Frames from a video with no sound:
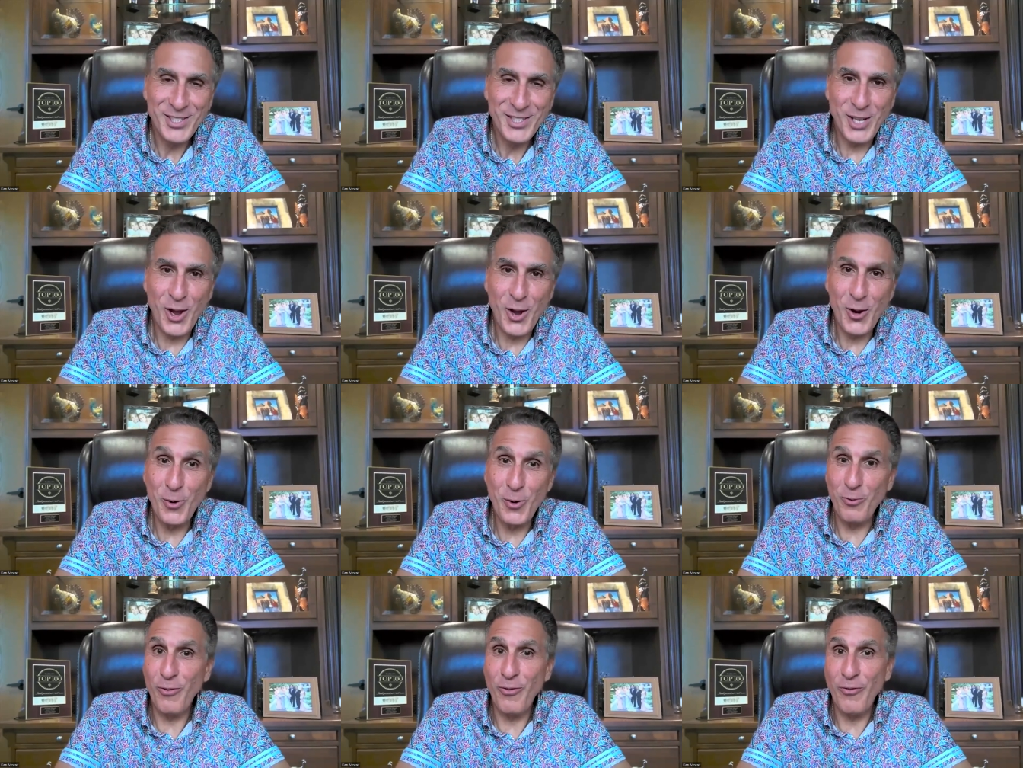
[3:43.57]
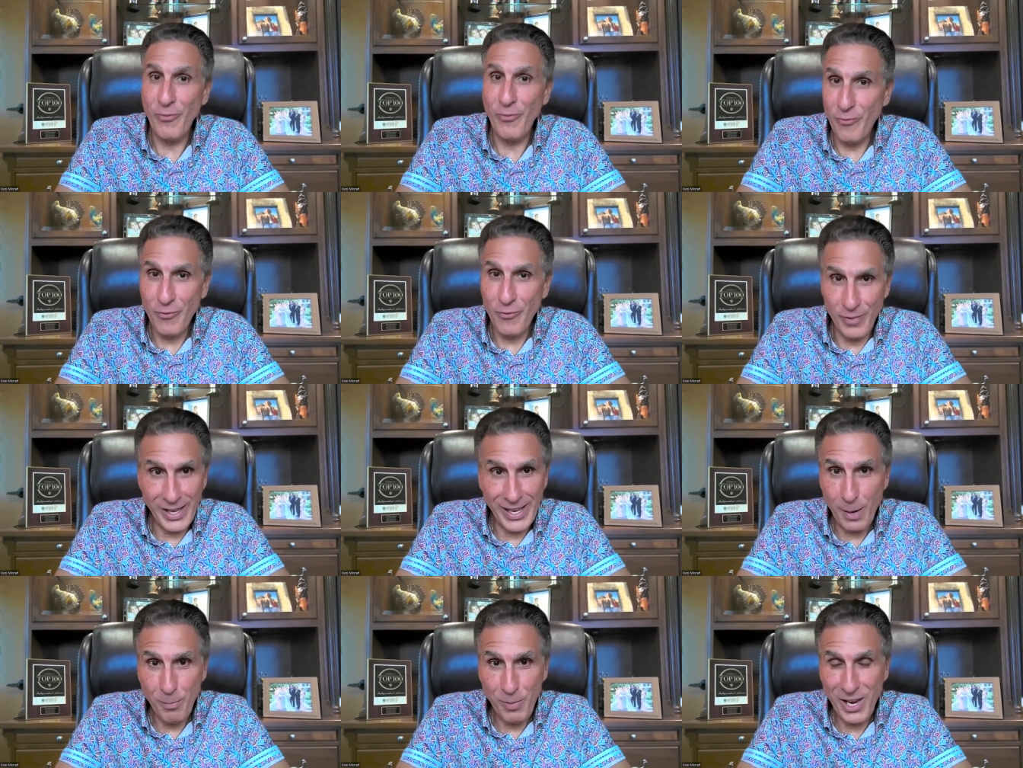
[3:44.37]
So
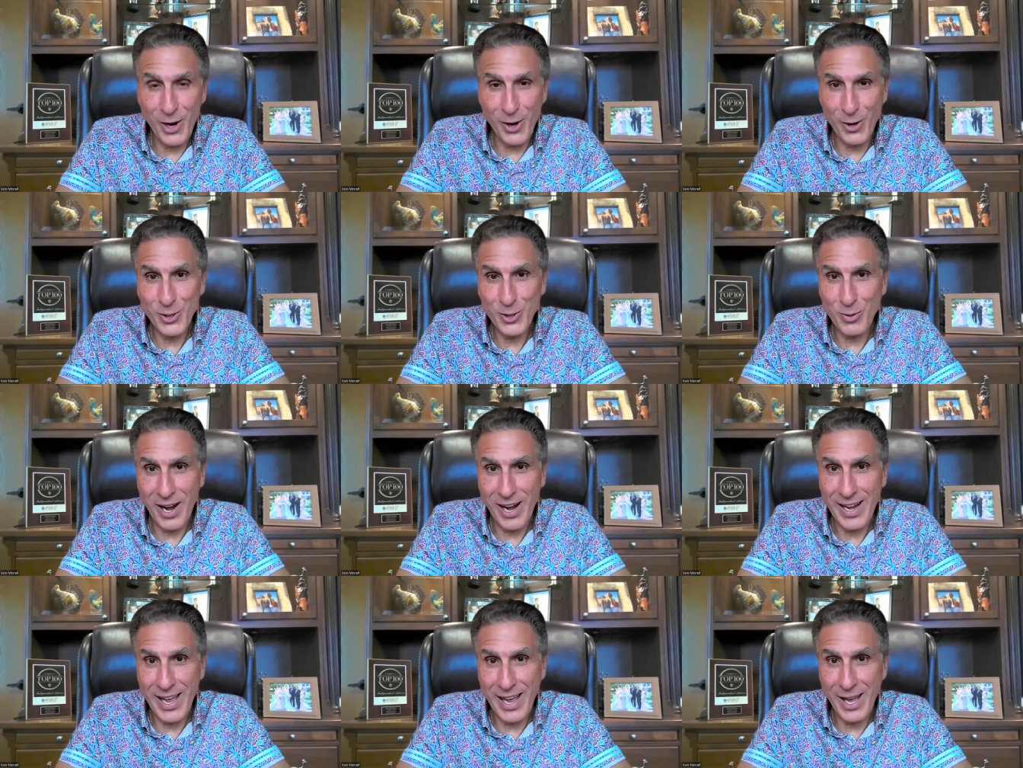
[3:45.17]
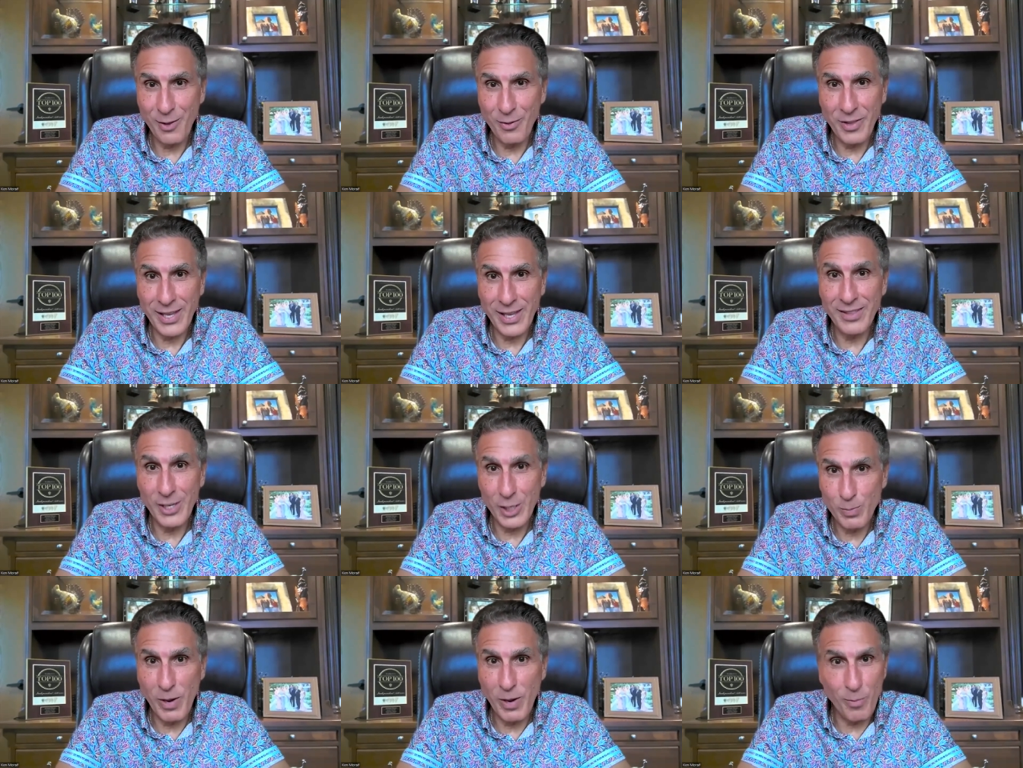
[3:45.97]
it appears right now that
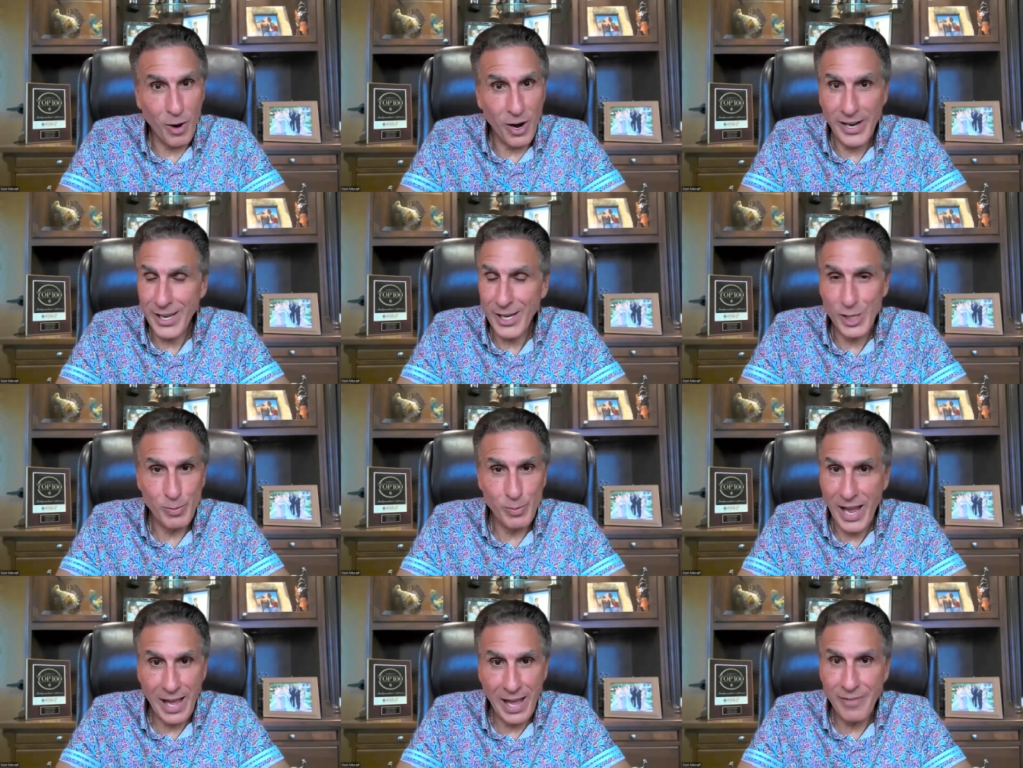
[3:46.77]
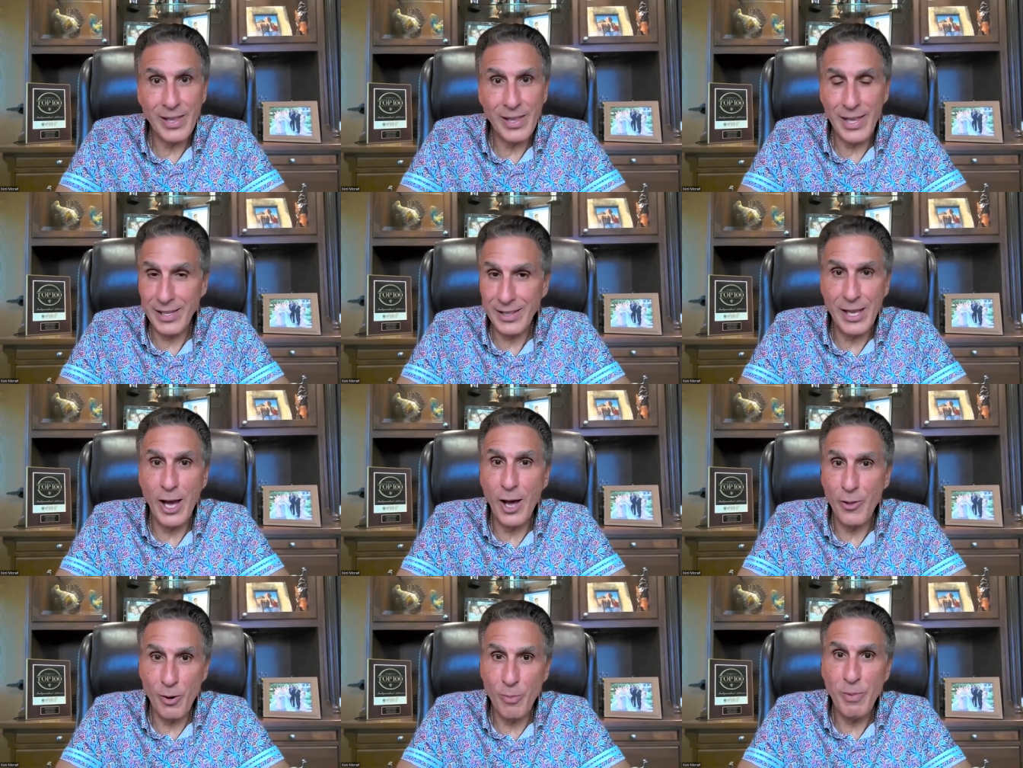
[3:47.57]
this bear market is behaving like the
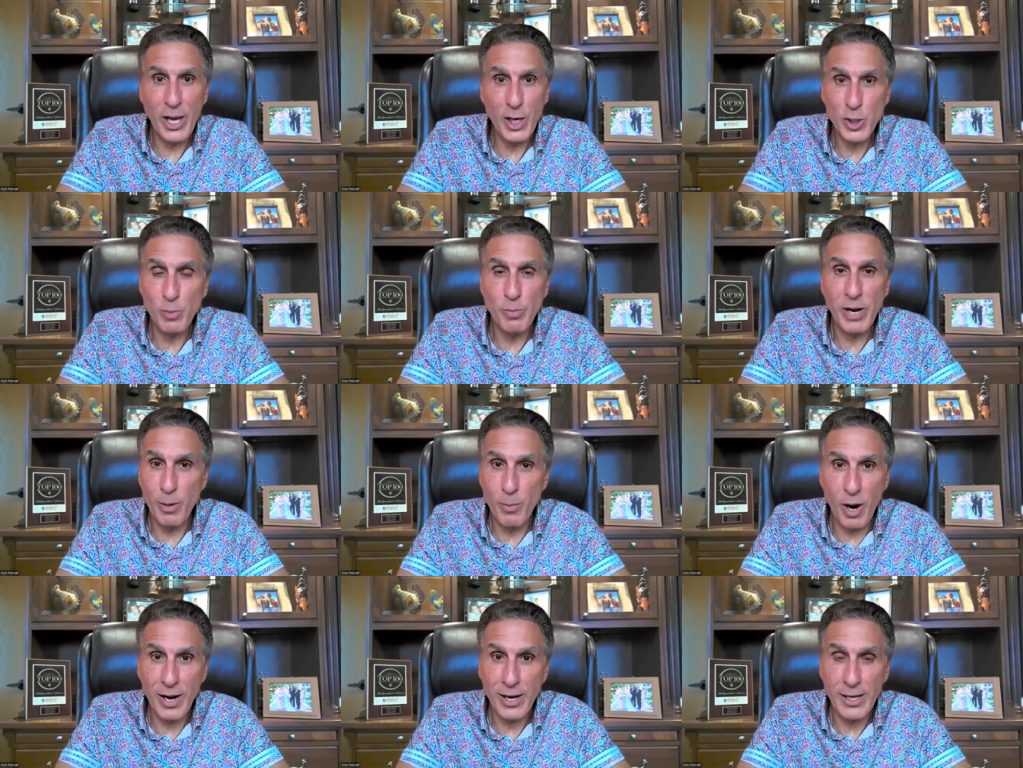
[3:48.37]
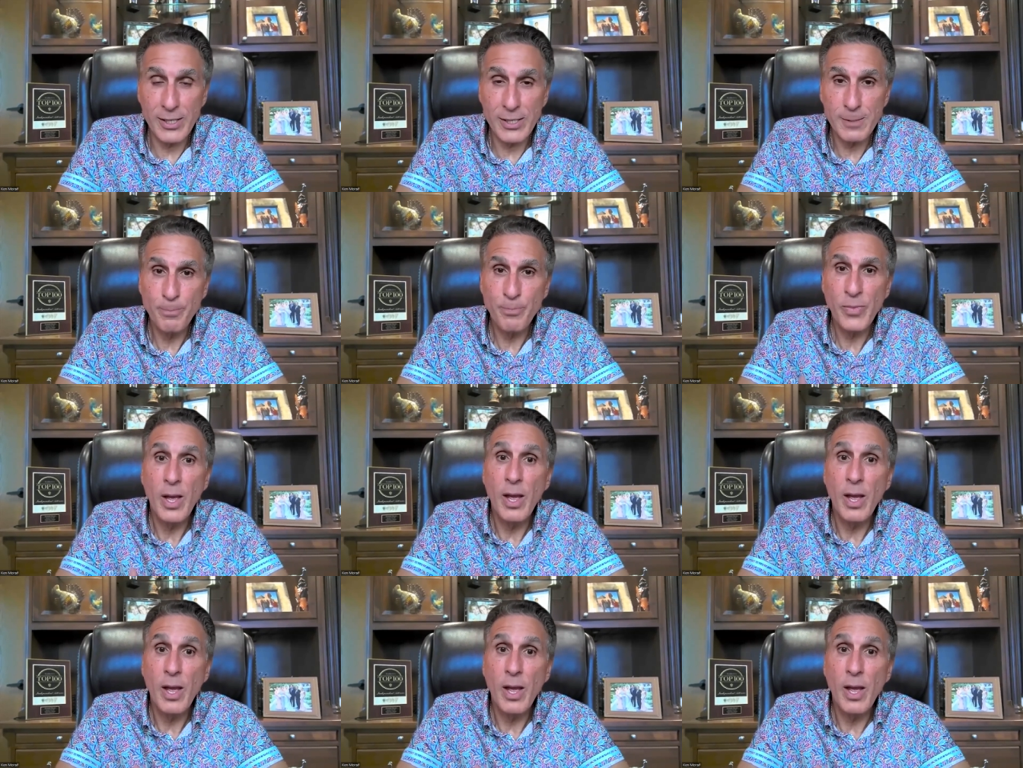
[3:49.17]
other major bear markets.